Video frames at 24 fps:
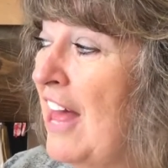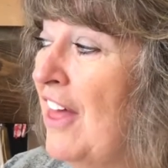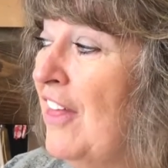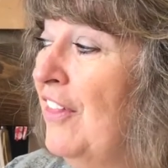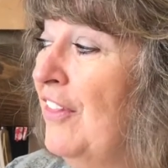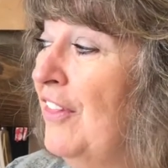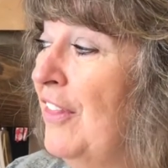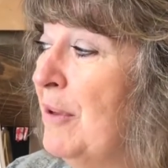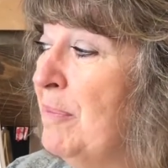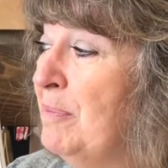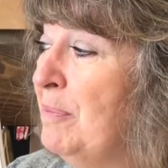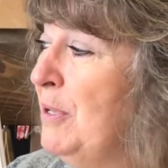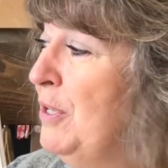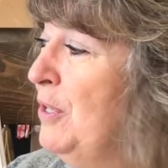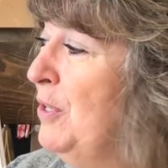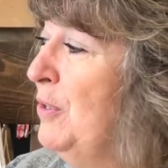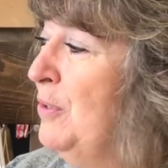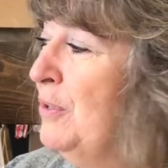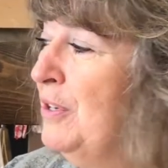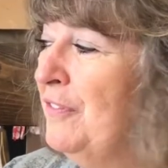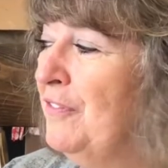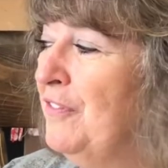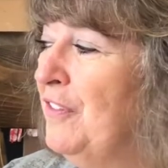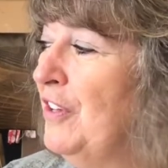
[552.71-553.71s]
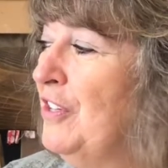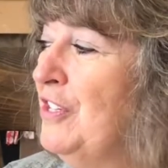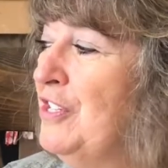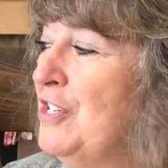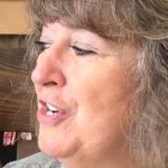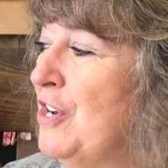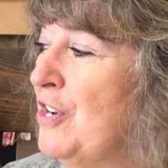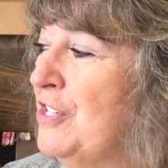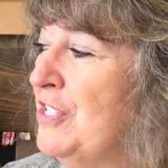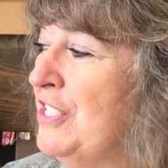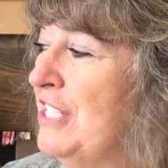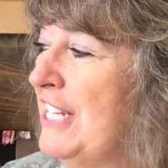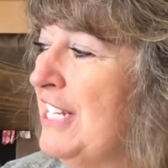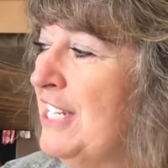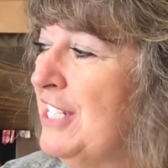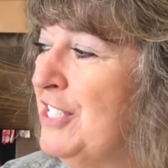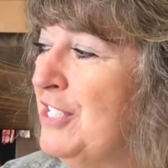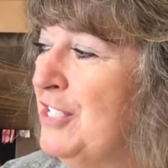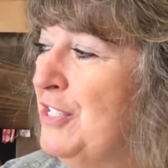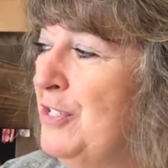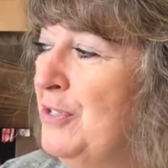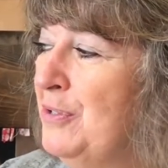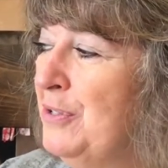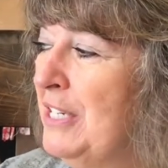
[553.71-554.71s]
the beautiful nursing
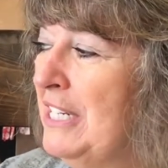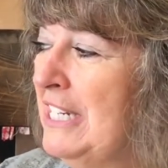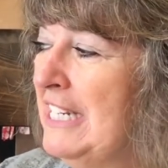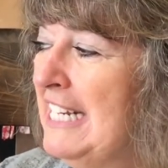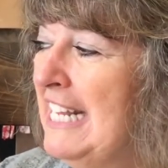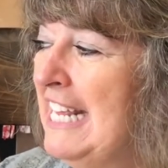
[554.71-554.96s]
student